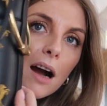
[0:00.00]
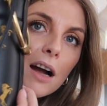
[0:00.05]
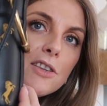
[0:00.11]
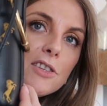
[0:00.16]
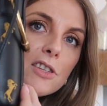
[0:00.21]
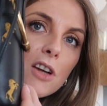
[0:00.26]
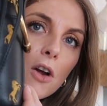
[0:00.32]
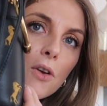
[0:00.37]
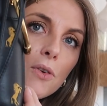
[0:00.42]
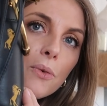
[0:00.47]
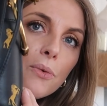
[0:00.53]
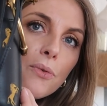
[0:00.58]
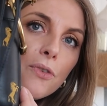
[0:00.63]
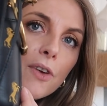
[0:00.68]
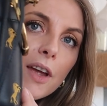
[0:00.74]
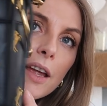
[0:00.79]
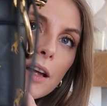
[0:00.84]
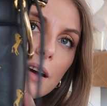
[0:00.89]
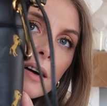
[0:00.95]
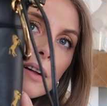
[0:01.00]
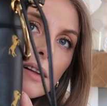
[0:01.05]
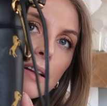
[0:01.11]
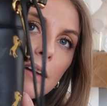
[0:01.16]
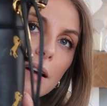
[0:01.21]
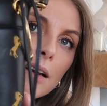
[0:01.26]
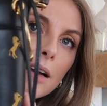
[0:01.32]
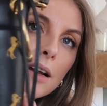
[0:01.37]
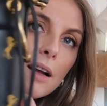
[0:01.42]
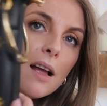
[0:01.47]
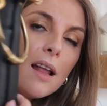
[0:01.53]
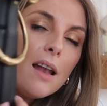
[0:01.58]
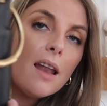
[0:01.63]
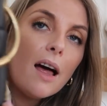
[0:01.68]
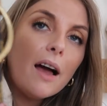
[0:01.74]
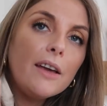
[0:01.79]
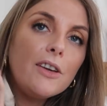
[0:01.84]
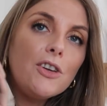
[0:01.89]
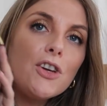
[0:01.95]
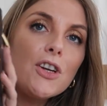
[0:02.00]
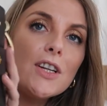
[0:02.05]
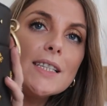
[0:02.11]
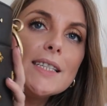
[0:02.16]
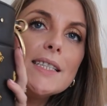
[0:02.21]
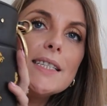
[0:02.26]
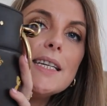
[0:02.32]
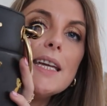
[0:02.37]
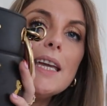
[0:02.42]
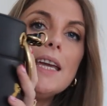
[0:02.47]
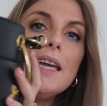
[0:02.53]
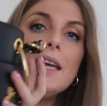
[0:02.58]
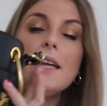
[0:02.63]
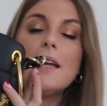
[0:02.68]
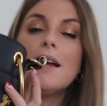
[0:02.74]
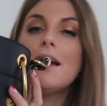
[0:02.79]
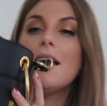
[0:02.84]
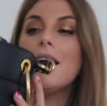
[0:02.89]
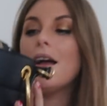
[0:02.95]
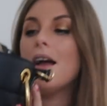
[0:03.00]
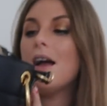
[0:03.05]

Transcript: I don't feel like you can see